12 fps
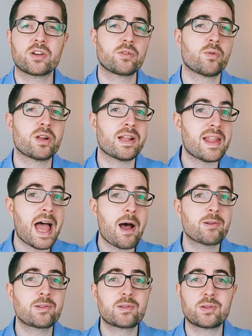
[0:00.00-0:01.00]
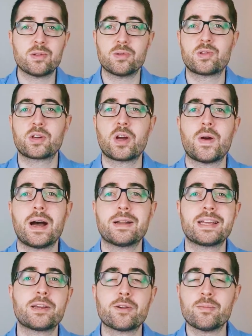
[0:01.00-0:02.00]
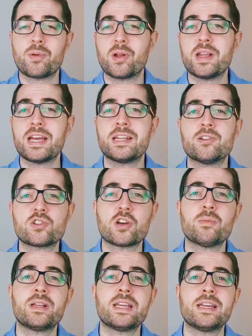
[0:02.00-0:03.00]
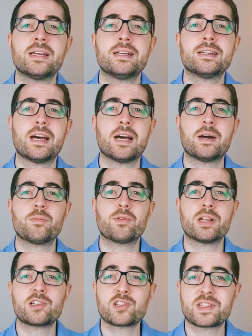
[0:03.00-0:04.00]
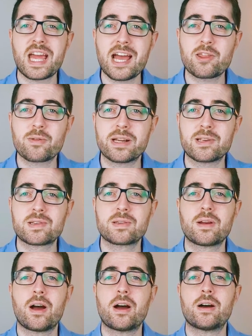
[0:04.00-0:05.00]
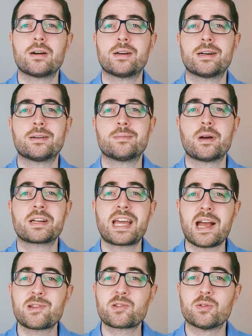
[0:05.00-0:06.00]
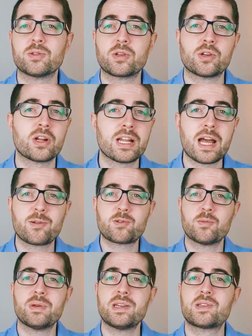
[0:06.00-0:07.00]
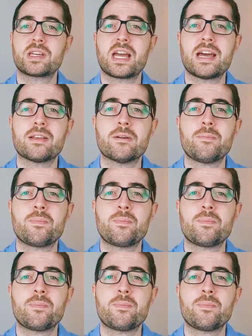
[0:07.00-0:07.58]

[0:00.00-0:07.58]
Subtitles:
You weren't allowed to go out. Here in Berlin, in Germany, religious gatherings are cancelled. You're not allowed to meet together.